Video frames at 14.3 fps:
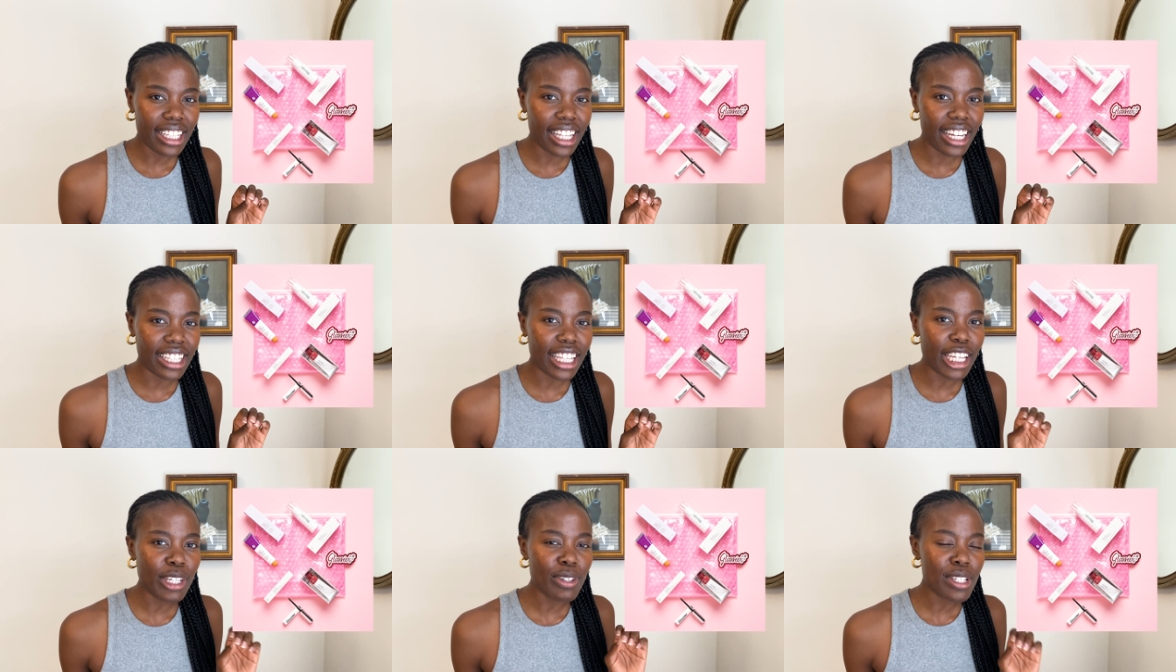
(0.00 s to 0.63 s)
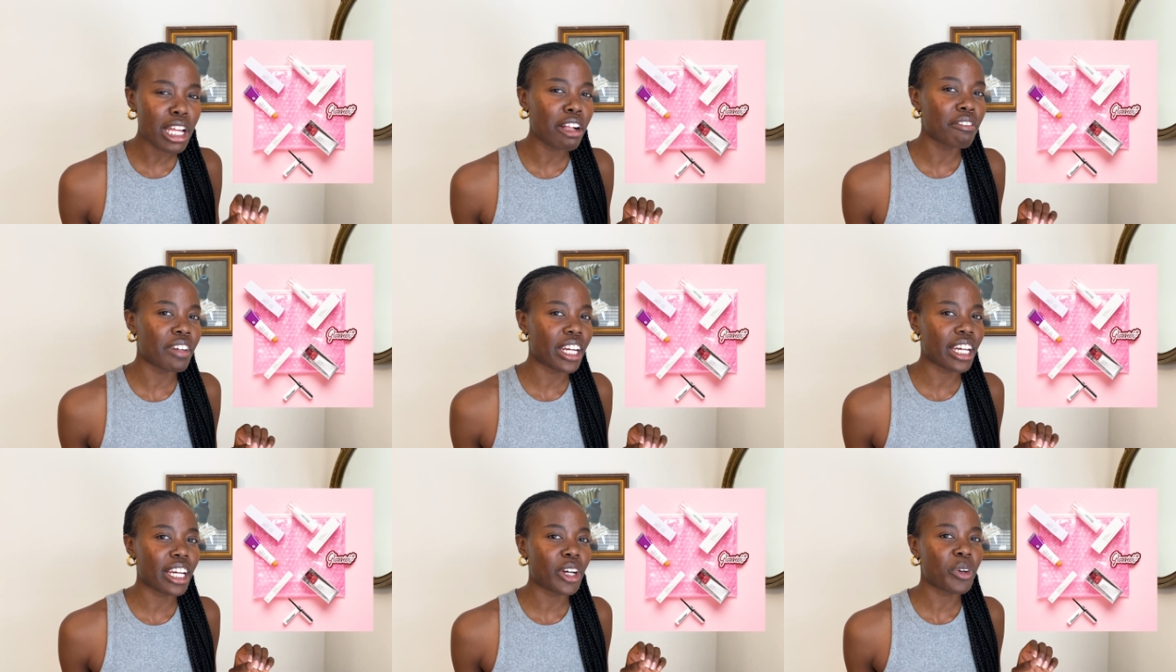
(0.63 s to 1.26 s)
Like they use
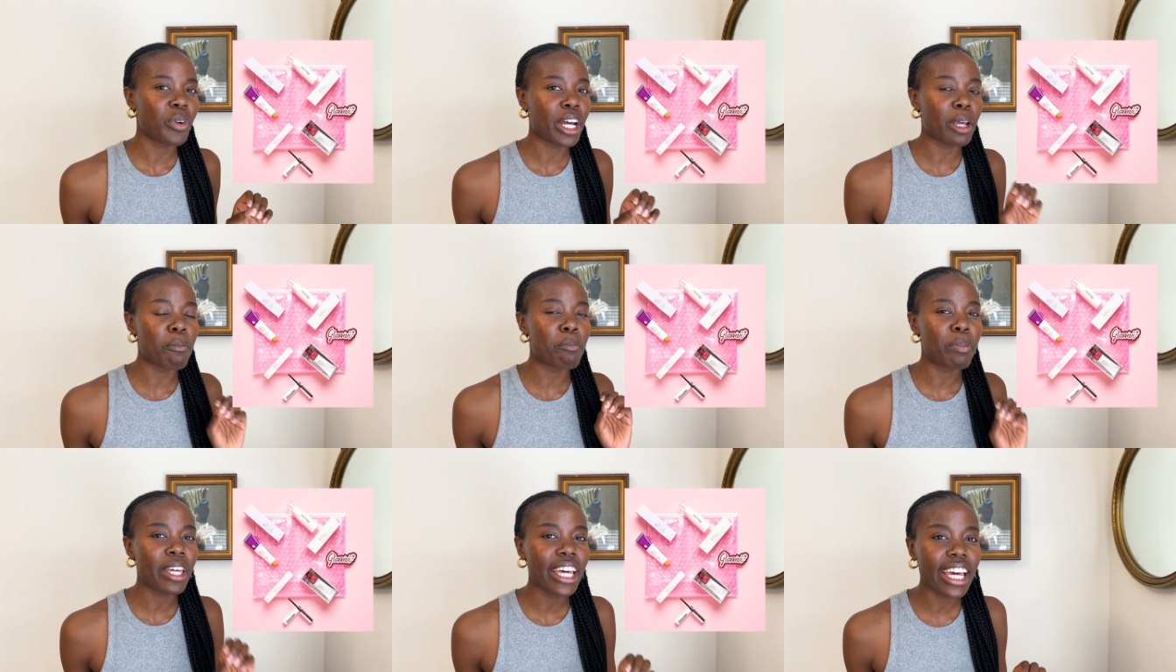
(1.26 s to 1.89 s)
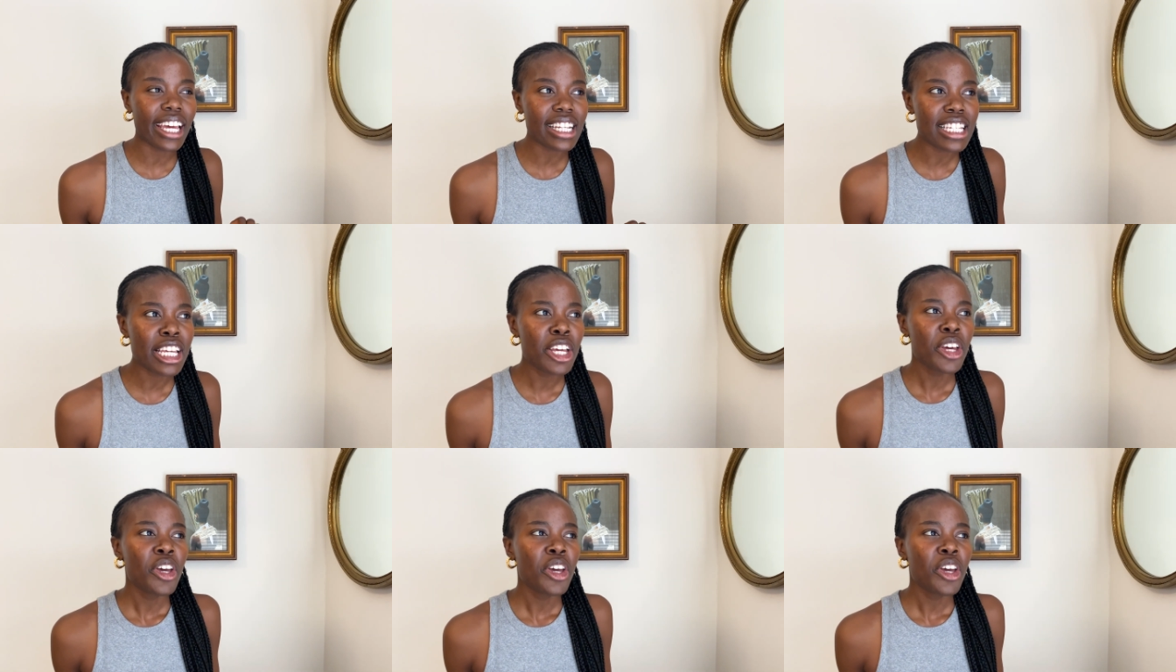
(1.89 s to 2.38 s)
Helvetica quite a bit,